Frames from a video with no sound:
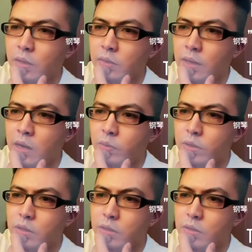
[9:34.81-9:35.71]
now
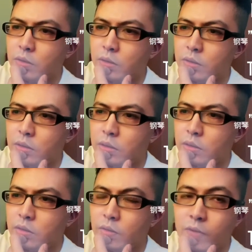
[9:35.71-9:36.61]

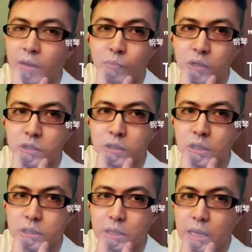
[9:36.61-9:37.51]
the vibration
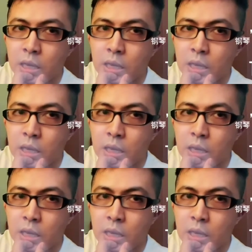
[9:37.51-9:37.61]
is